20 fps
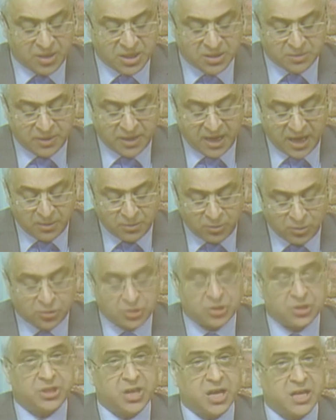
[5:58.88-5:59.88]
be able to
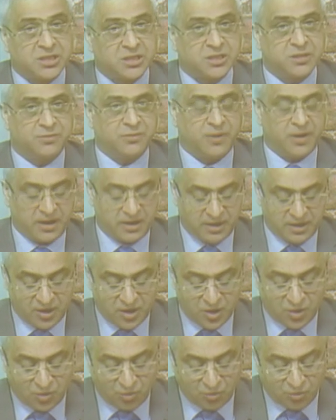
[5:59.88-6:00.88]
justify
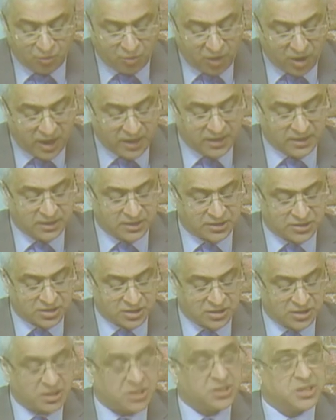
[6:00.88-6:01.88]
why it's in
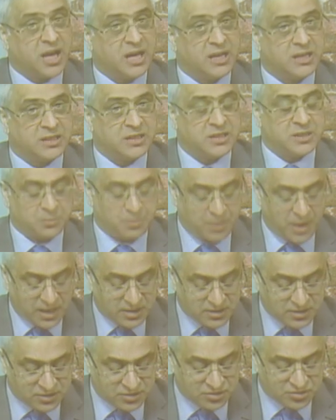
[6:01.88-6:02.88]
the charity's
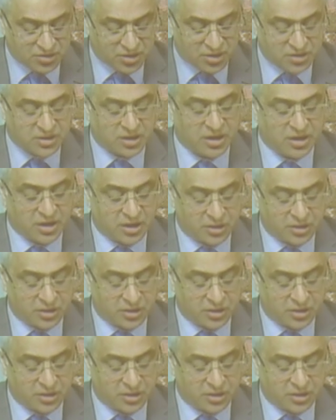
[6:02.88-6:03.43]
best interest to